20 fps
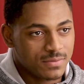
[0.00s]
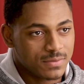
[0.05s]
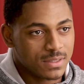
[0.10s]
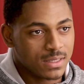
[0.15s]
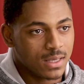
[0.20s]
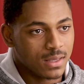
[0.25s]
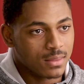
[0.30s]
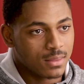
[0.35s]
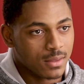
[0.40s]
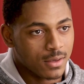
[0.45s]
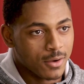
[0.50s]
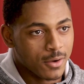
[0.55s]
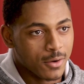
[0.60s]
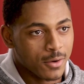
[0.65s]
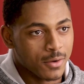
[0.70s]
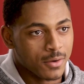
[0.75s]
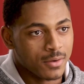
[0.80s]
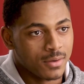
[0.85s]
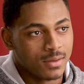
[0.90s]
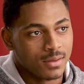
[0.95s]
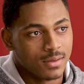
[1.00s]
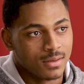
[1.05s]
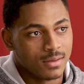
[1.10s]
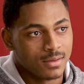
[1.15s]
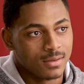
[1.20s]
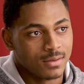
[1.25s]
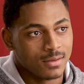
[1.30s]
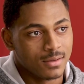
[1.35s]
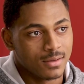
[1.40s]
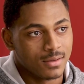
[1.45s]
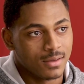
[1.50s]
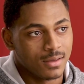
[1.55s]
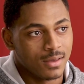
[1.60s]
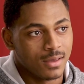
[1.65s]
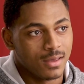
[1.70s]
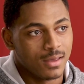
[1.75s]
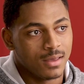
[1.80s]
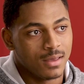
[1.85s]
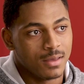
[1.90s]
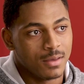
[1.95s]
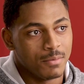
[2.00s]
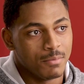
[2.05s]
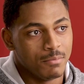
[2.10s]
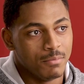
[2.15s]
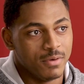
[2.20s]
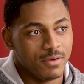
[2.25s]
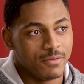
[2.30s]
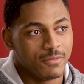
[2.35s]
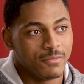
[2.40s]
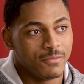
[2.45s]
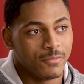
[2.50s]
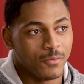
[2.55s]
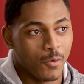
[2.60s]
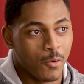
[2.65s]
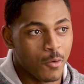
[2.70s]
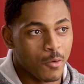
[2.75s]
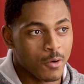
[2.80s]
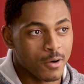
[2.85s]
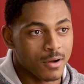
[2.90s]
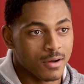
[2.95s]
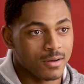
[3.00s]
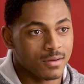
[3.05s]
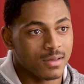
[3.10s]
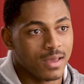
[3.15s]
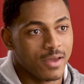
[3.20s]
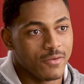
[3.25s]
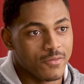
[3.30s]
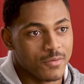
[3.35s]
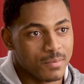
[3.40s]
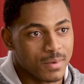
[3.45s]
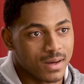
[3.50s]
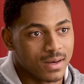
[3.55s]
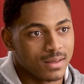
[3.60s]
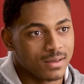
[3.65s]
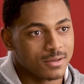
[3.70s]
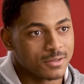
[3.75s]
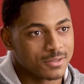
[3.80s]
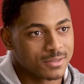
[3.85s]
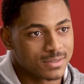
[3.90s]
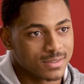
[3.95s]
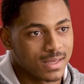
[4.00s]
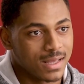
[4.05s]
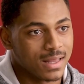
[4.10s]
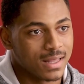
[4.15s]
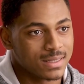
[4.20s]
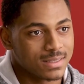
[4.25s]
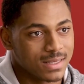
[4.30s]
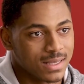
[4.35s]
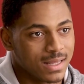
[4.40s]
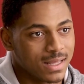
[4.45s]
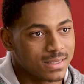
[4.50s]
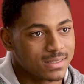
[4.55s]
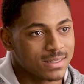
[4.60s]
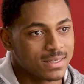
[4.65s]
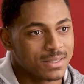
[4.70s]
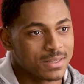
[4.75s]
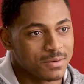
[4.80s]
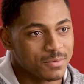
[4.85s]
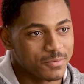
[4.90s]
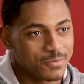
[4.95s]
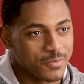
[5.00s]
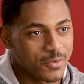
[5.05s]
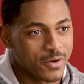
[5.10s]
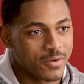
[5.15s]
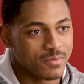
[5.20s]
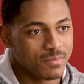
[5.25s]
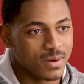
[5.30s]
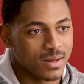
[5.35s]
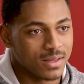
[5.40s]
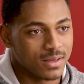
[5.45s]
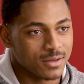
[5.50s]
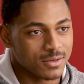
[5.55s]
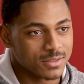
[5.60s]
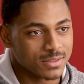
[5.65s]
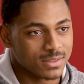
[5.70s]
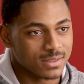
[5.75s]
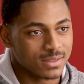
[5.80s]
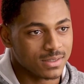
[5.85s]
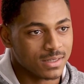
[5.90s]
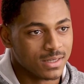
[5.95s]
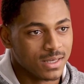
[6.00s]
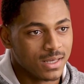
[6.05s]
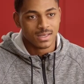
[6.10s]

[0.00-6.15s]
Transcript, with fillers: have to get there before everybody else. I like to, I like to get there before everybody else and